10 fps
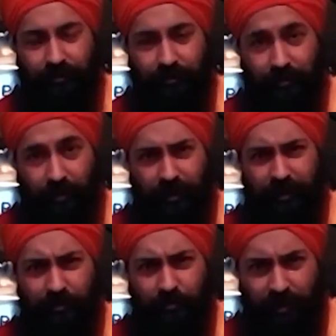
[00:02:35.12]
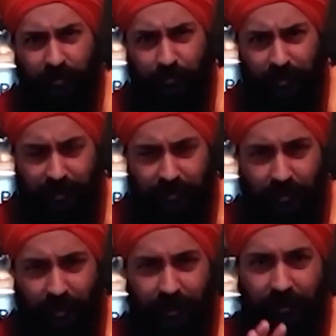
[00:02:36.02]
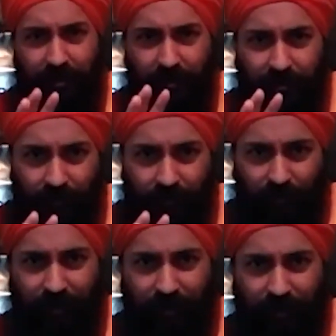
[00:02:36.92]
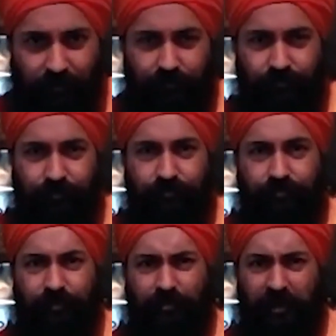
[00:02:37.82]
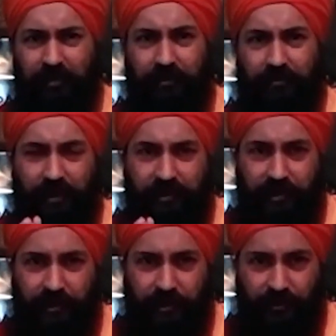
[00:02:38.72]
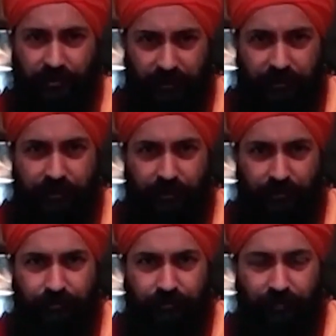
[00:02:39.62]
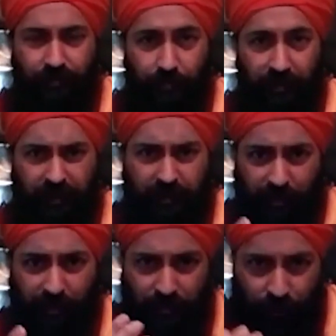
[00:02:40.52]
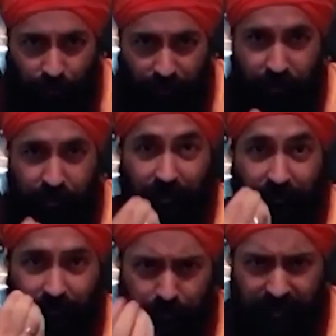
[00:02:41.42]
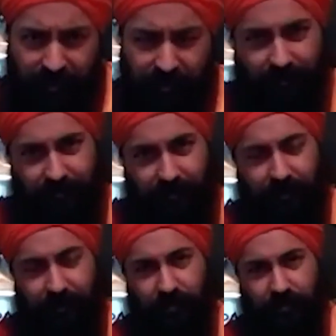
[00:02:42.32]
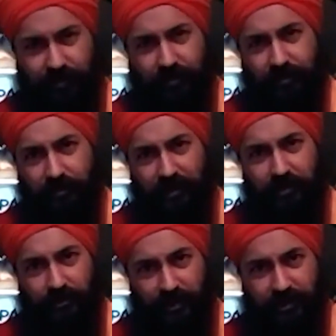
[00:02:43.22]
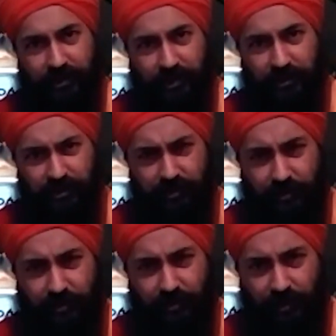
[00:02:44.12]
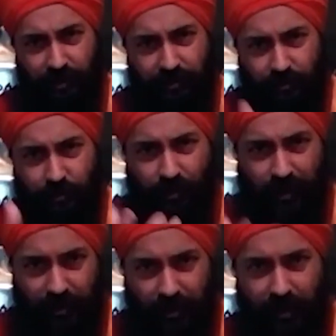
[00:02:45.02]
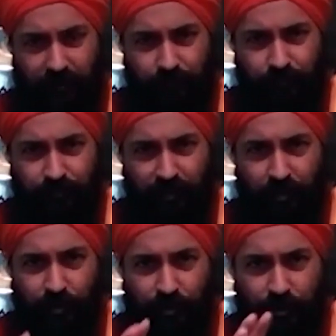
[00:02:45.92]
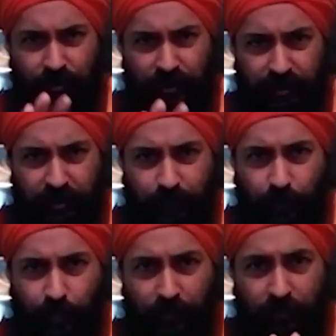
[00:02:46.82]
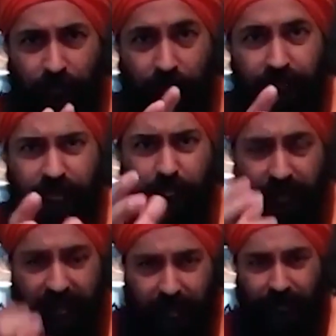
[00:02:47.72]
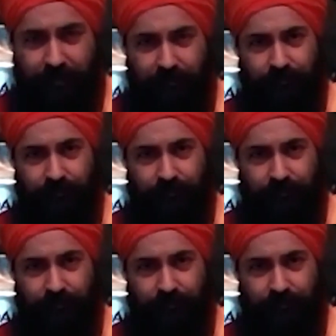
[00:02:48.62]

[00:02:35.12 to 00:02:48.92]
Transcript: God and me and God are one. Whatever translation fits you. But it means unity of being. That is the best translation. Ik Ongkaar, unity of being.